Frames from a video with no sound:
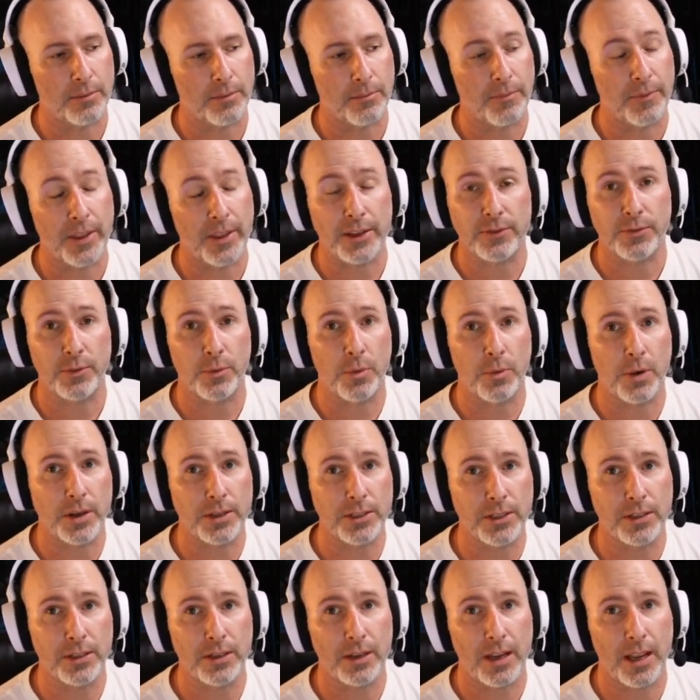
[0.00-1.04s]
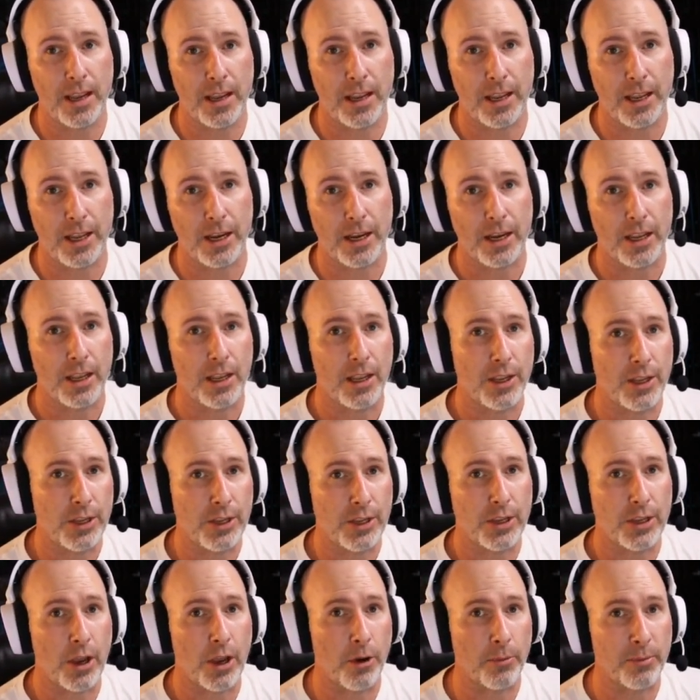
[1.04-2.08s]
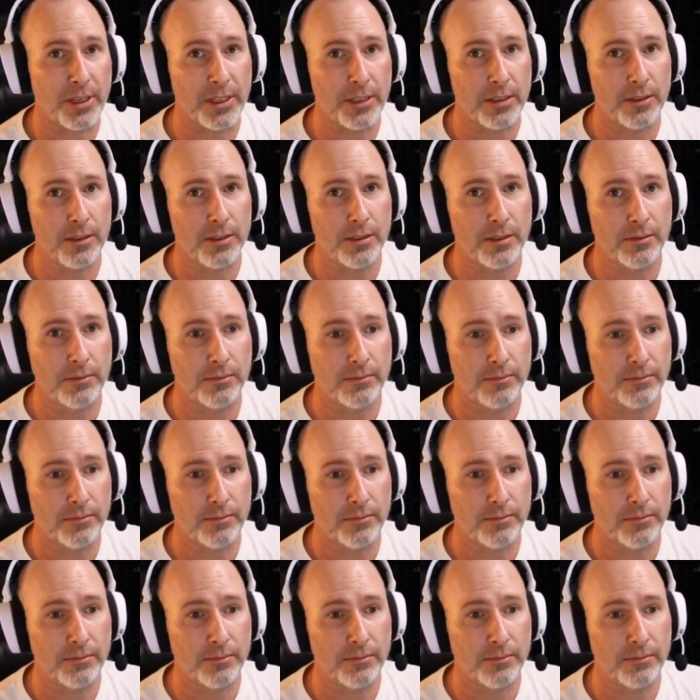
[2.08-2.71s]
Thanks for watching, and y'all be good.